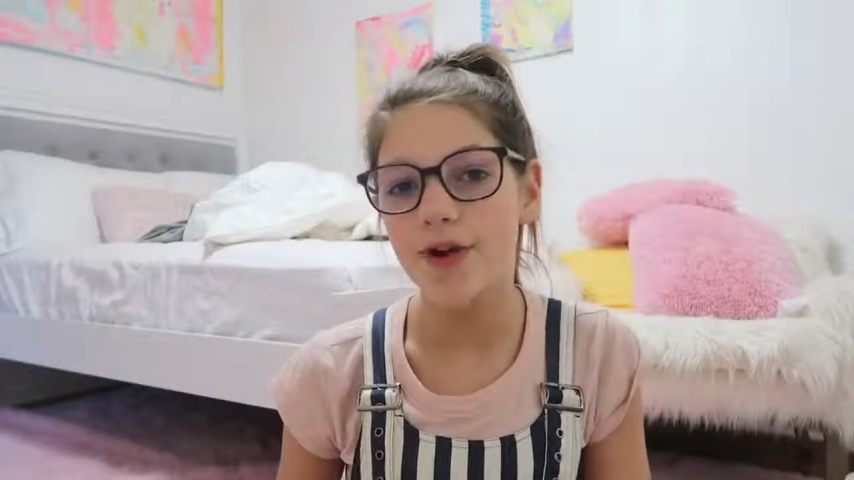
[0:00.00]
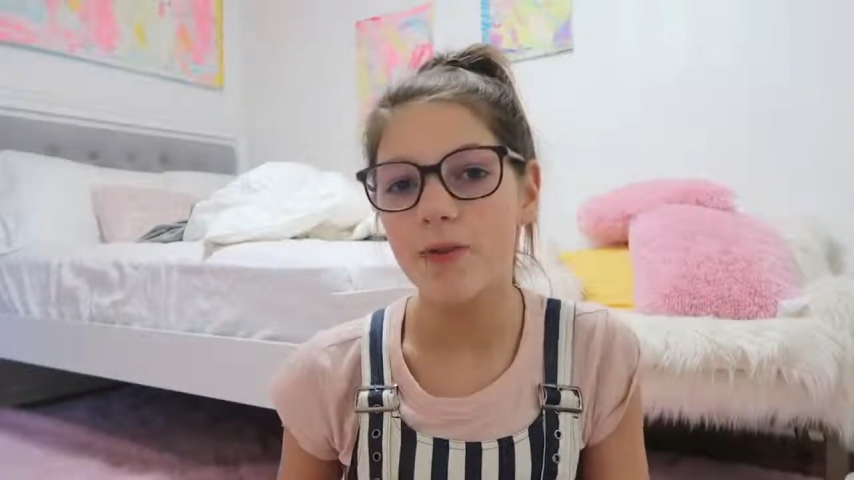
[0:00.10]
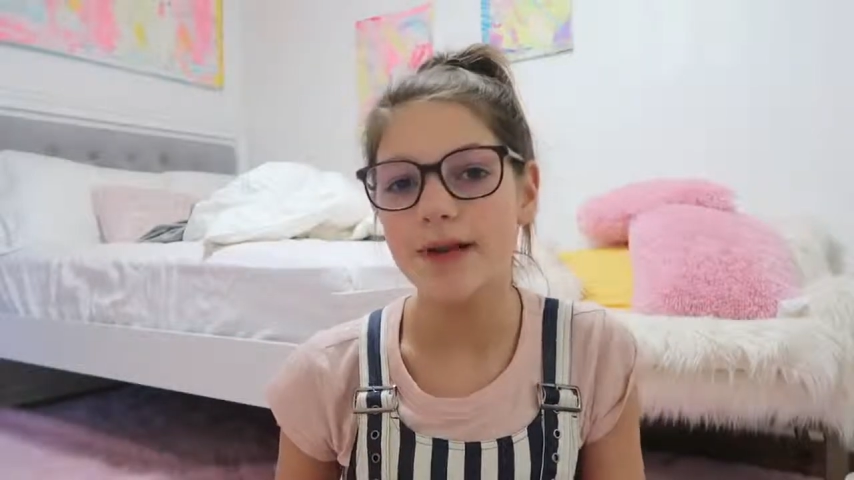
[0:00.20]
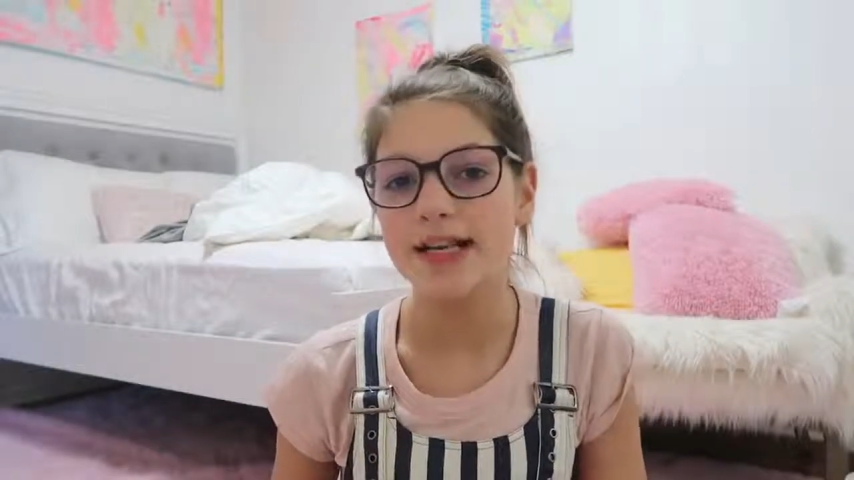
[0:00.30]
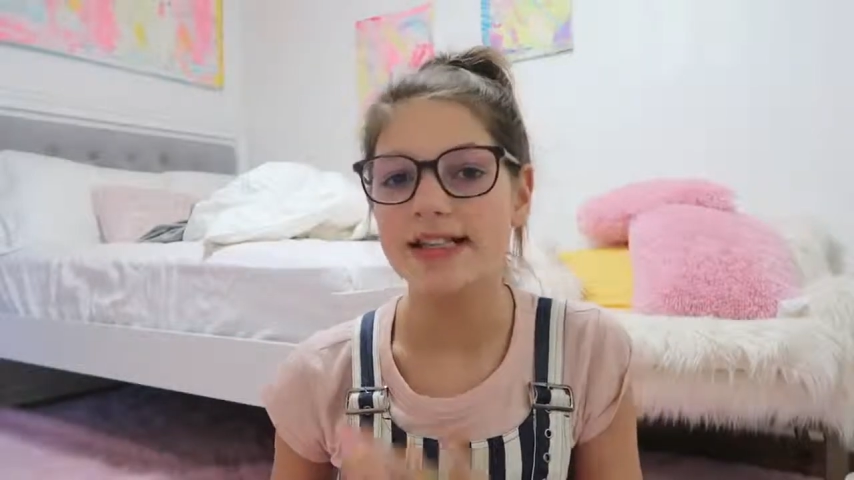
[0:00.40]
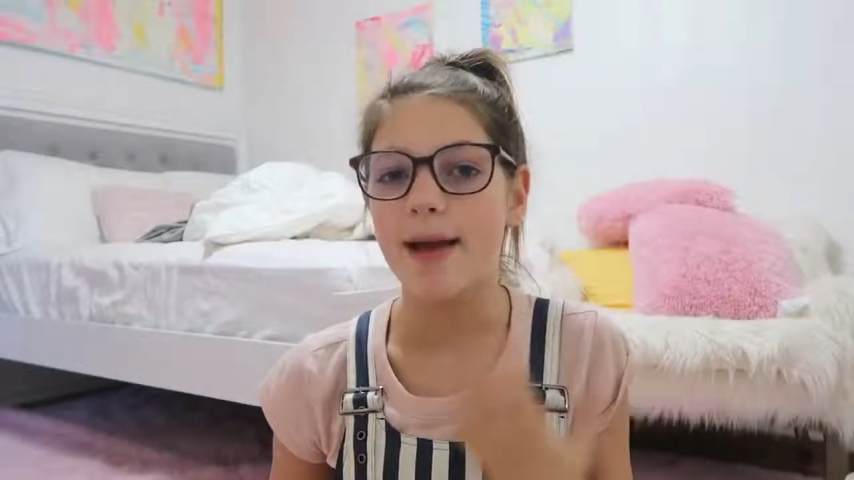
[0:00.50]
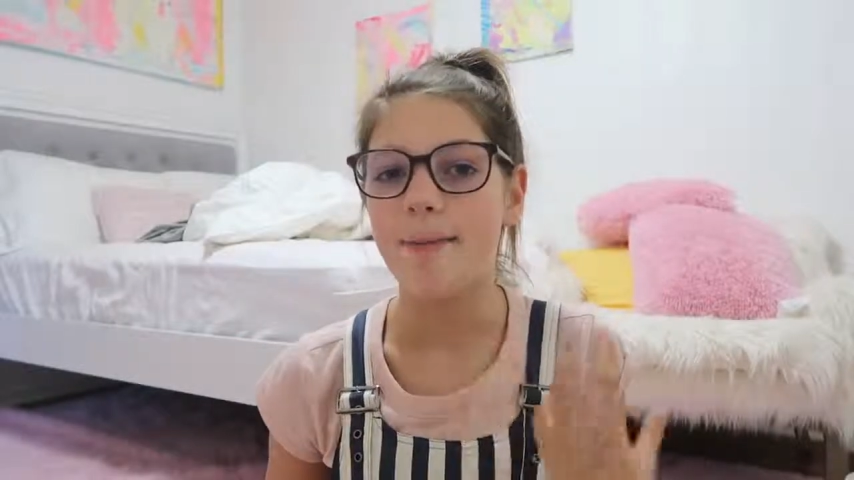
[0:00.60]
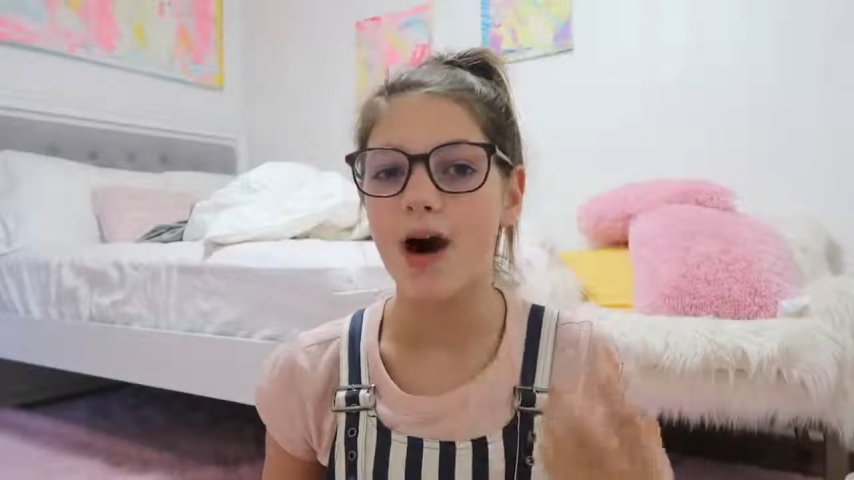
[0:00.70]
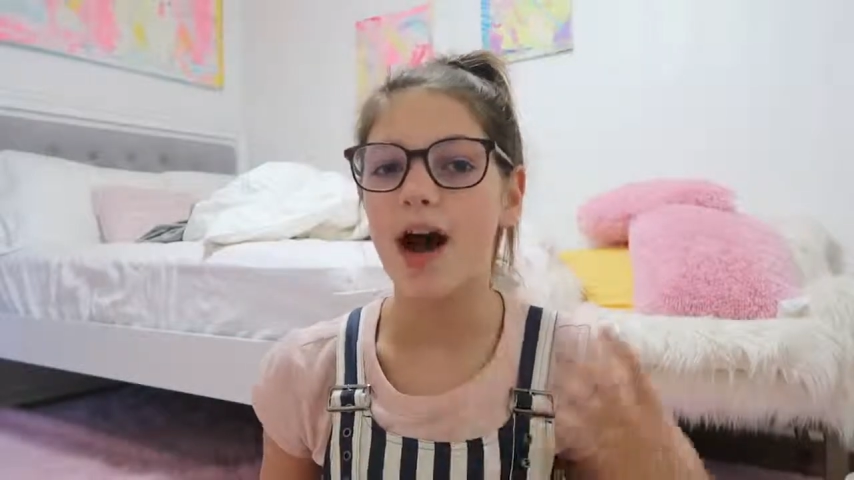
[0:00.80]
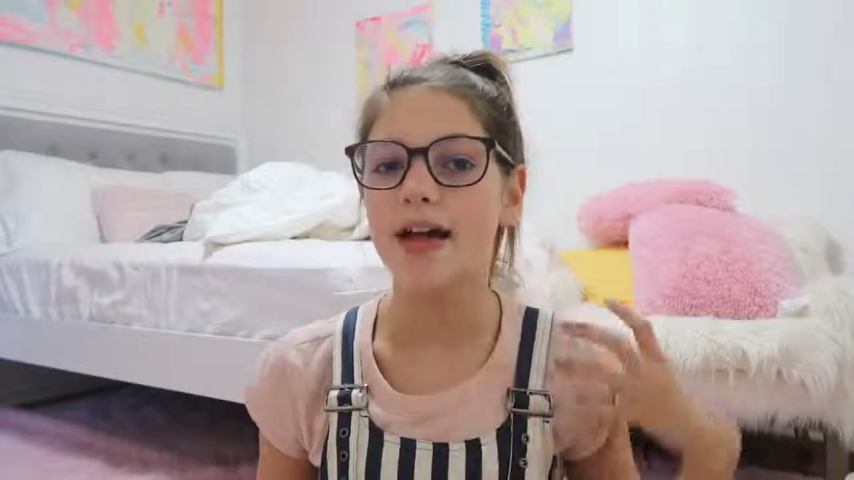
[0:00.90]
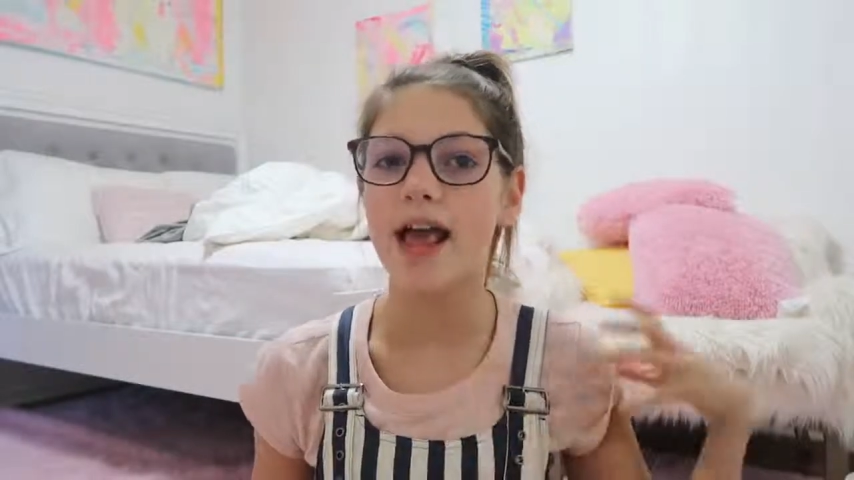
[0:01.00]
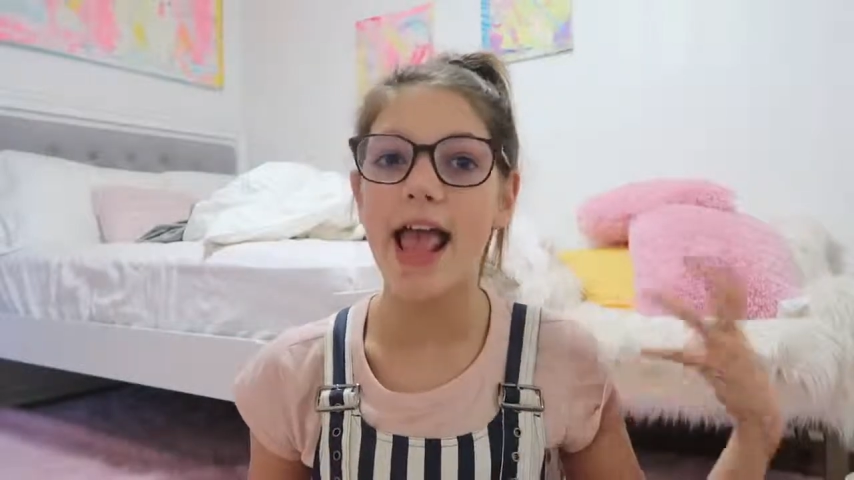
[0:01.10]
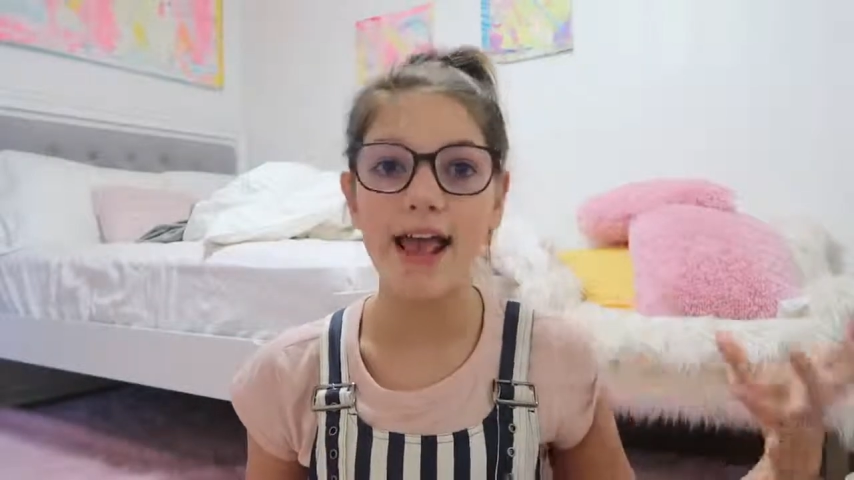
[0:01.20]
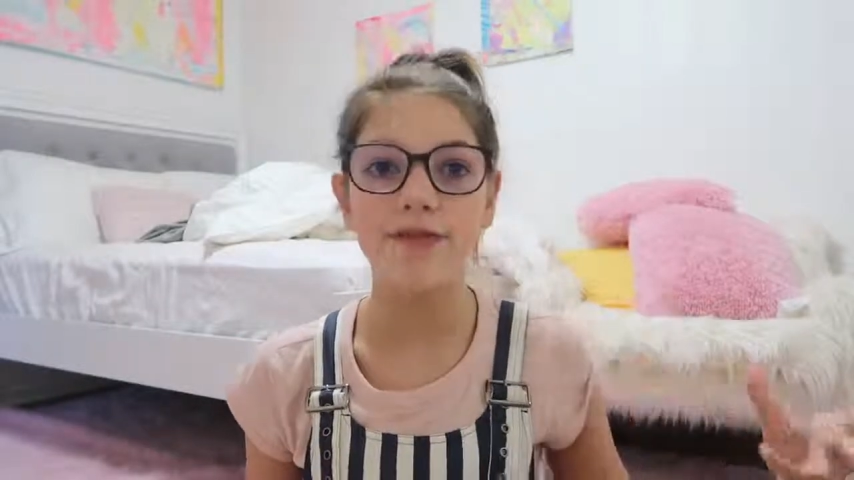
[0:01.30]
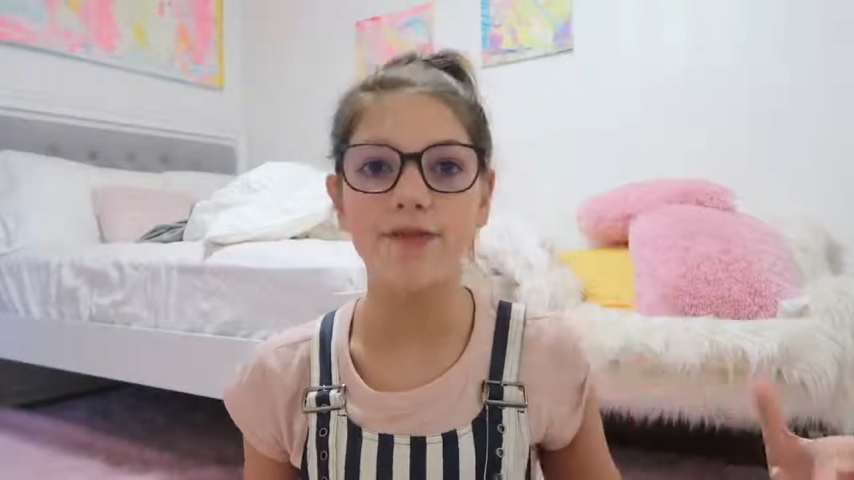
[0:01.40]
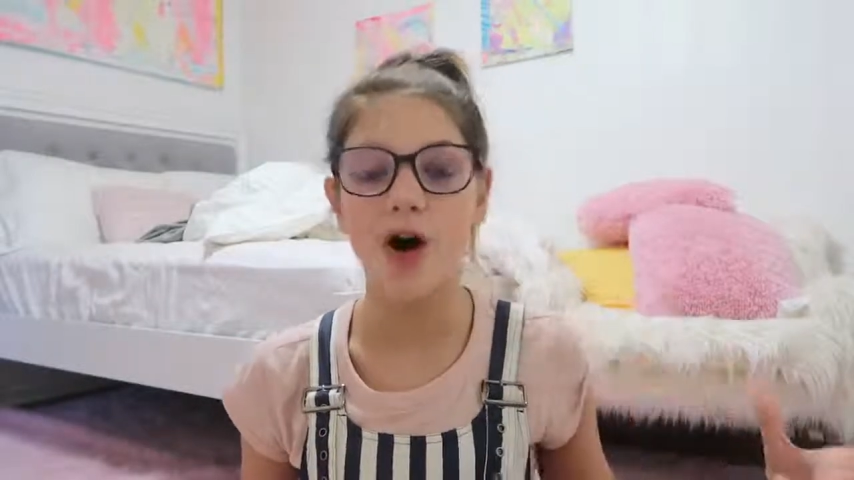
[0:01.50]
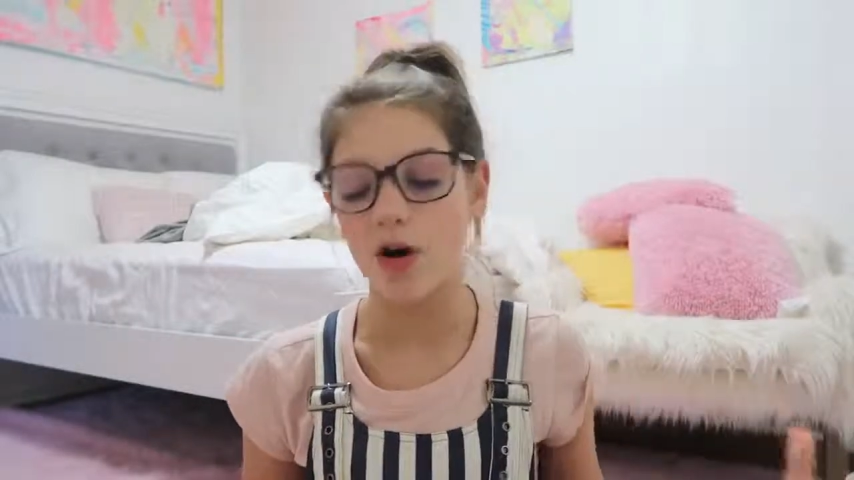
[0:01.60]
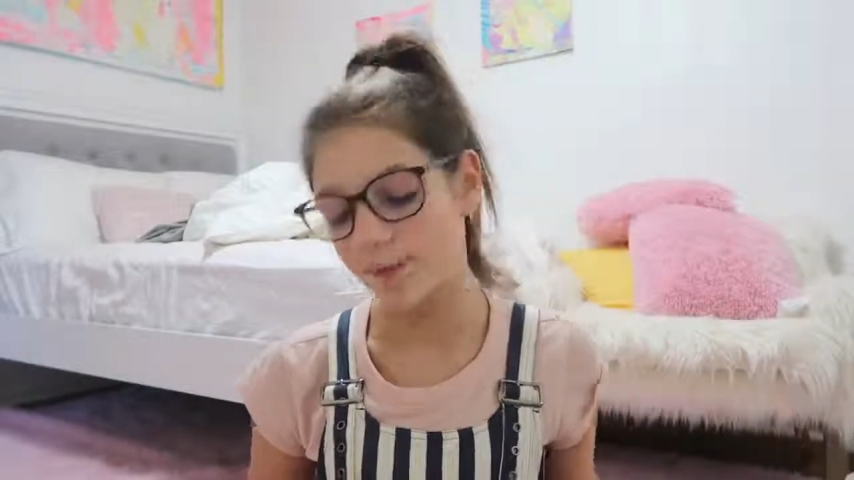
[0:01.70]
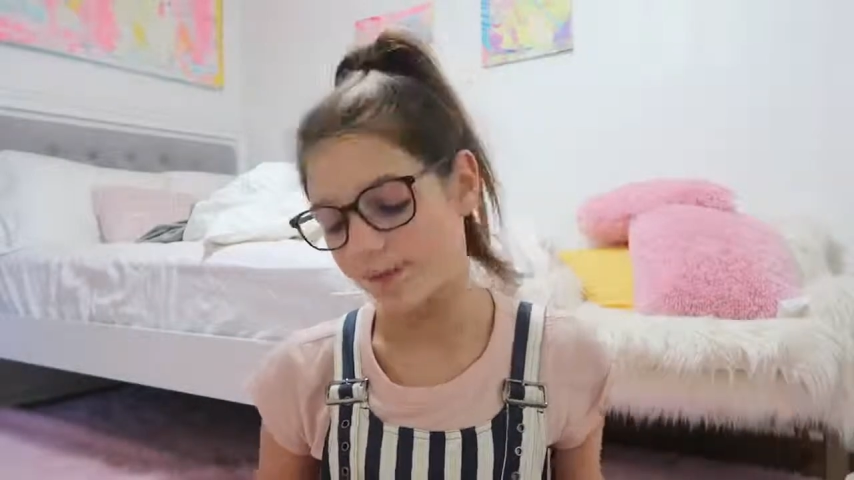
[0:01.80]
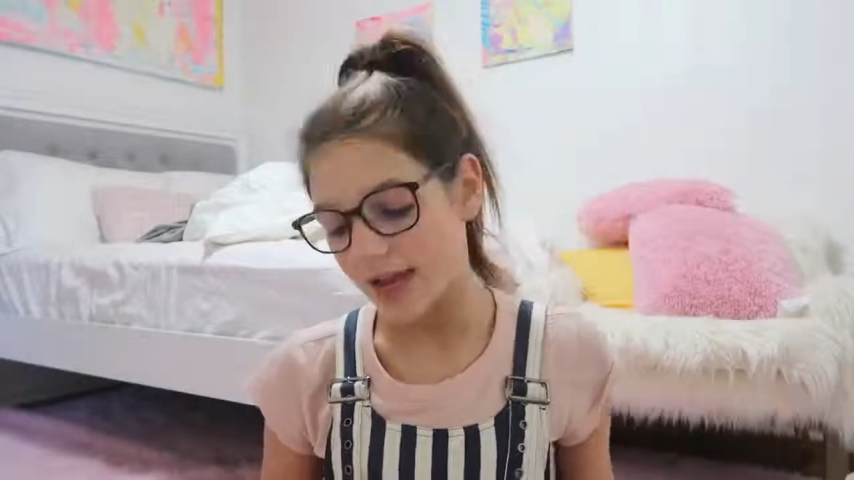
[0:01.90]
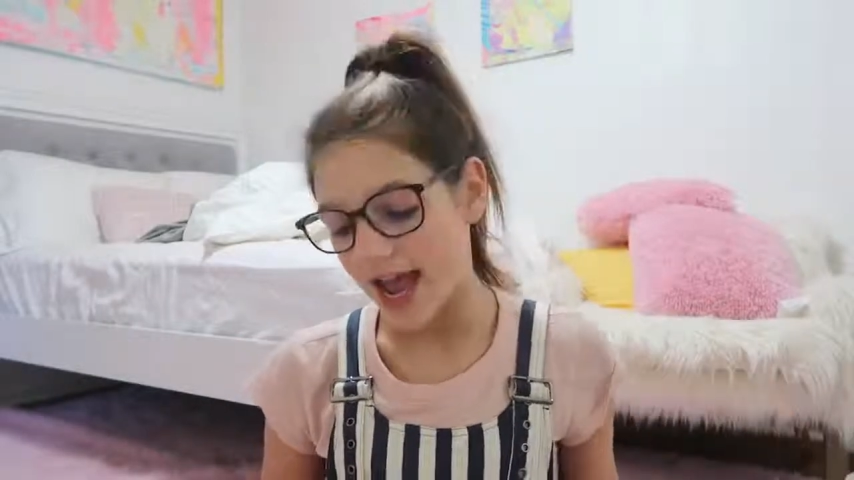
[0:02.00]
phone because I bought a phone